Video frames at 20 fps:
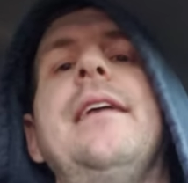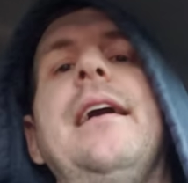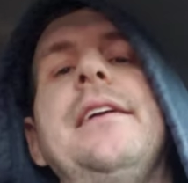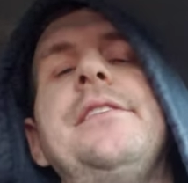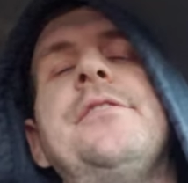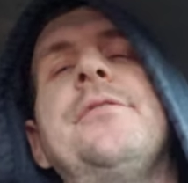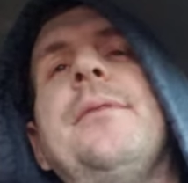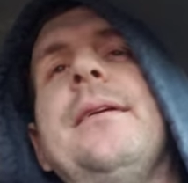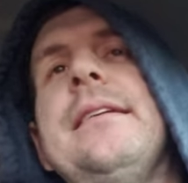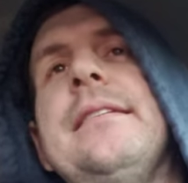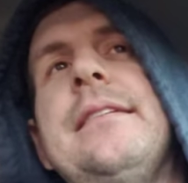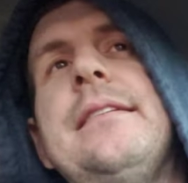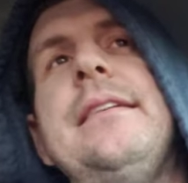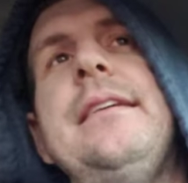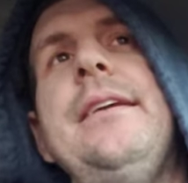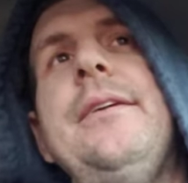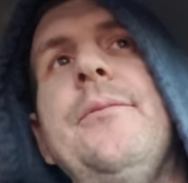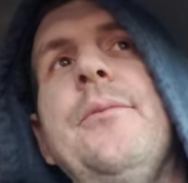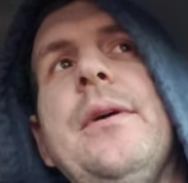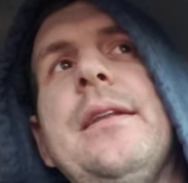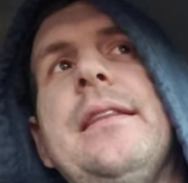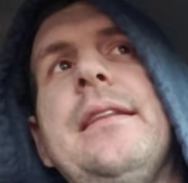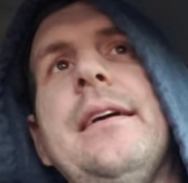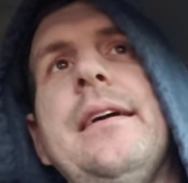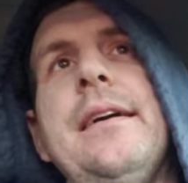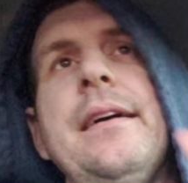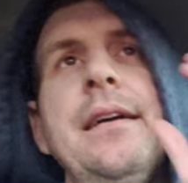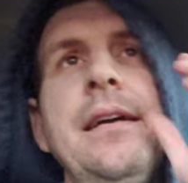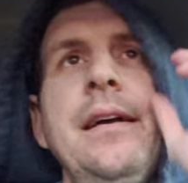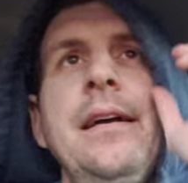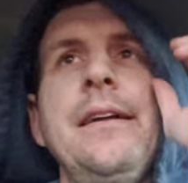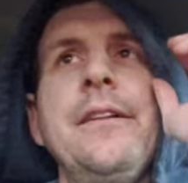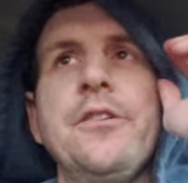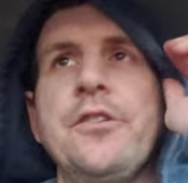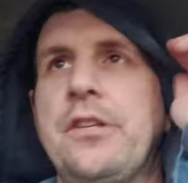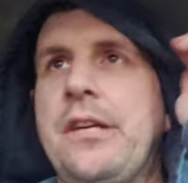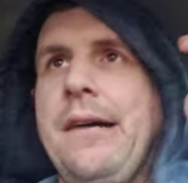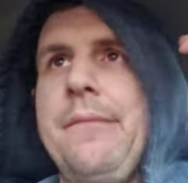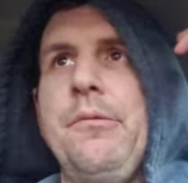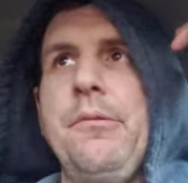I just want to see what
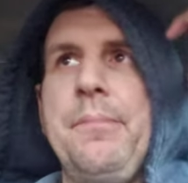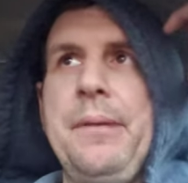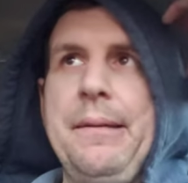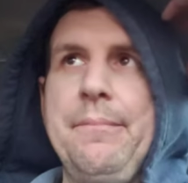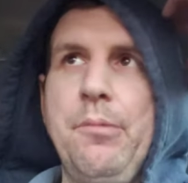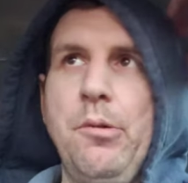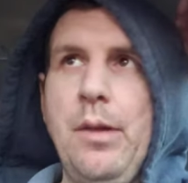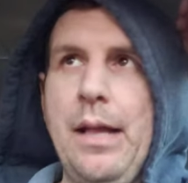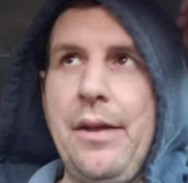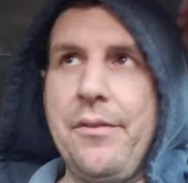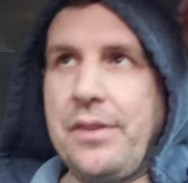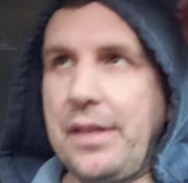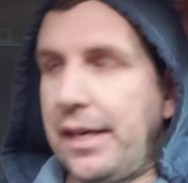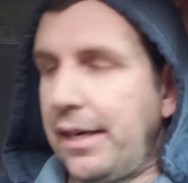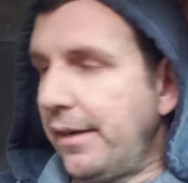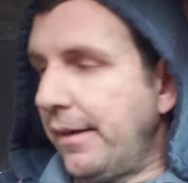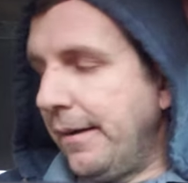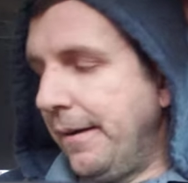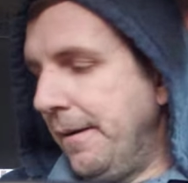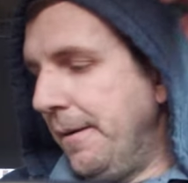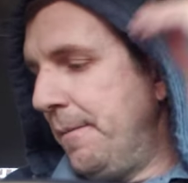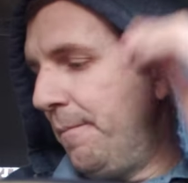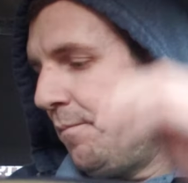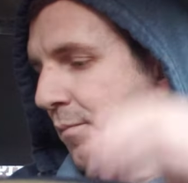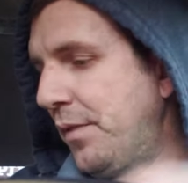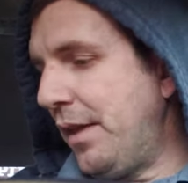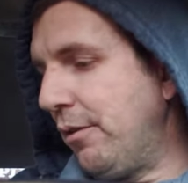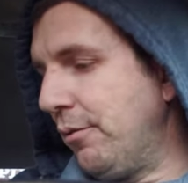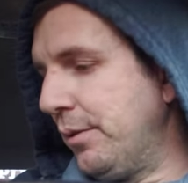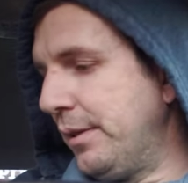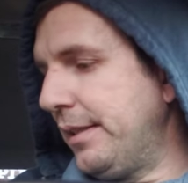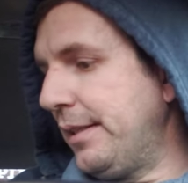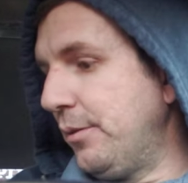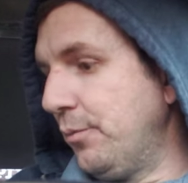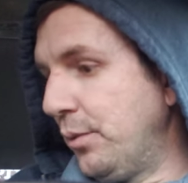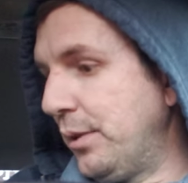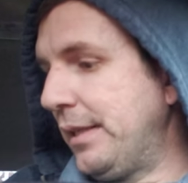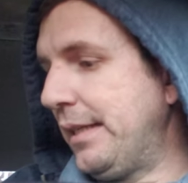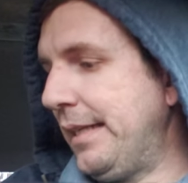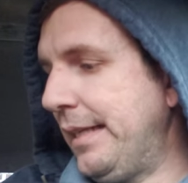there's a couple people out there that really,
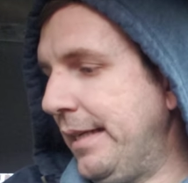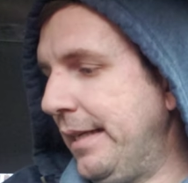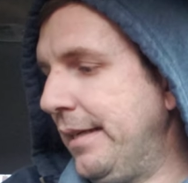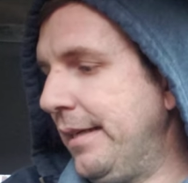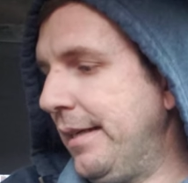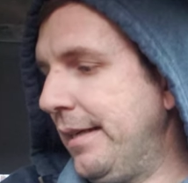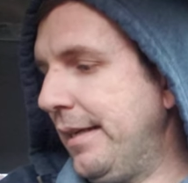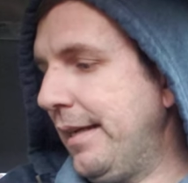really,